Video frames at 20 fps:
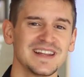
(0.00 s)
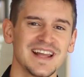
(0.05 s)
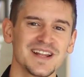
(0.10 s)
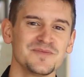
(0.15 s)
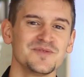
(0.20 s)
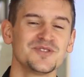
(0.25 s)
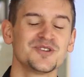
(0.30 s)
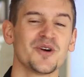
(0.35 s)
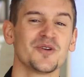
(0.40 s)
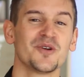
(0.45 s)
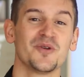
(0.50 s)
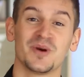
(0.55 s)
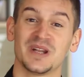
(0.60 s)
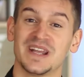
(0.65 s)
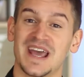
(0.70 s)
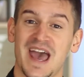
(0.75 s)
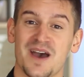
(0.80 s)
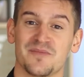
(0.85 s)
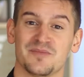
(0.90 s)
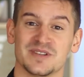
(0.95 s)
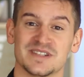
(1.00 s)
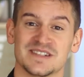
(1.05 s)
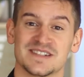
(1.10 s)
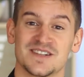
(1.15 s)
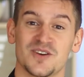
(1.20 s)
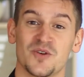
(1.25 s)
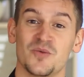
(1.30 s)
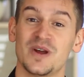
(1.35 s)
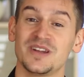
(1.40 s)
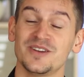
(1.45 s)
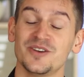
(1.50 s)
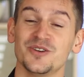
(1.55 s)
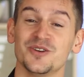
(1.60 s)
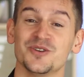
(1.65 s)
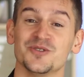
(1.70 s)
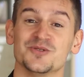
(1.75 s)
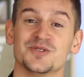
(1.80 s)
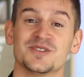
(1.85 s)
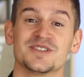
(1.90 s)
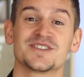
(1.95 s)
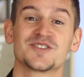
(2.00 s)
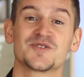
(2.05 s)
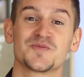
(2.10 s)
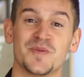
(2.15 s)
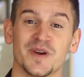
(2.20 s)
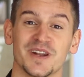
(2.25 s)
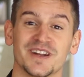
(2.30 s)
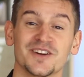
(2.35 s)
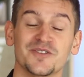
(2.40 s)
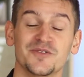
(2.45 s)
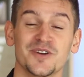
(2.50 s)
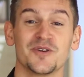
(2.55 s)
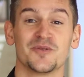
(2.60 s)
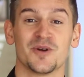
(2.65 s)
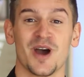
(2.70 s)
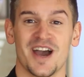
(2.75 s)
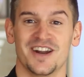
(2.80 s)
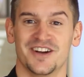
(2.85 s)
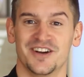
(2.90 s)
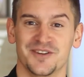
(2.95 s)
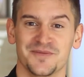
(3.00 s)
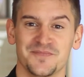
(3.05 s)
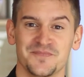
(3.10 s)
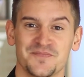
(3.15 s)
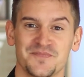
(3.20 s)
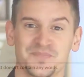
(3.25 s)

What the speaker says: let me show you what happens when you use Spin Rewriter.